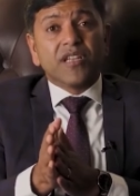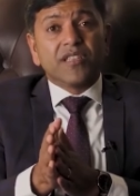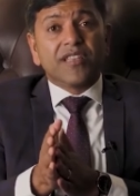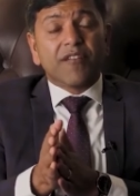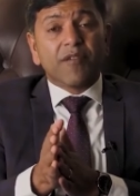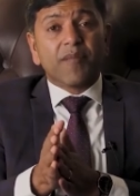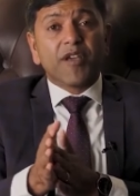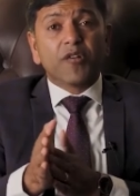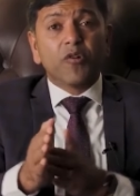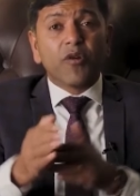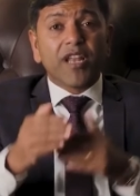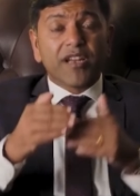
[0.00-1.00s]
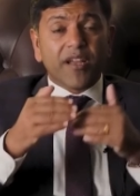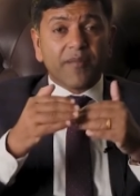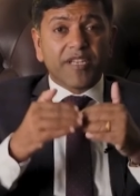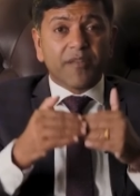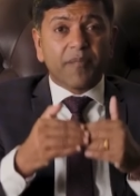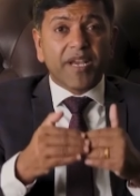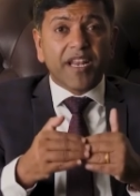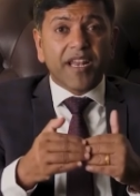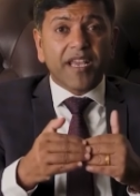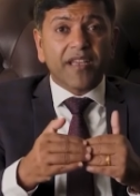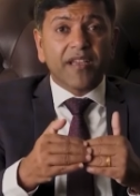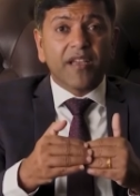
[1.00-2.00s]
there will be good income in the
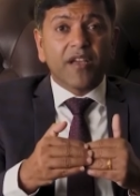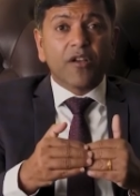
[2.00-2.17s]
beginning,